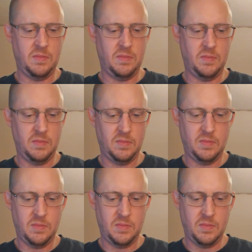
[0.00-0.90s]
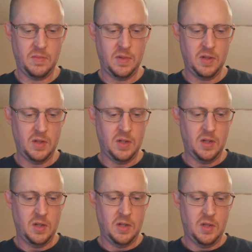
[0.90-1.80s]

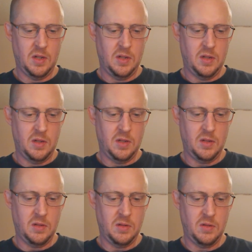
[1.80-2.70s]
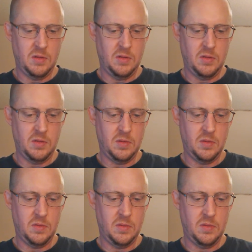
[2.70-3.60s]

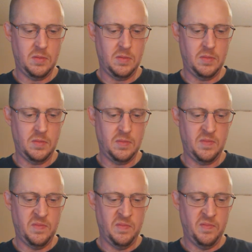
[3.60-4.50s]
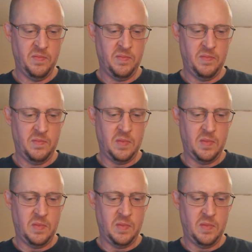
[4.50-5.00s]
(no one is talking)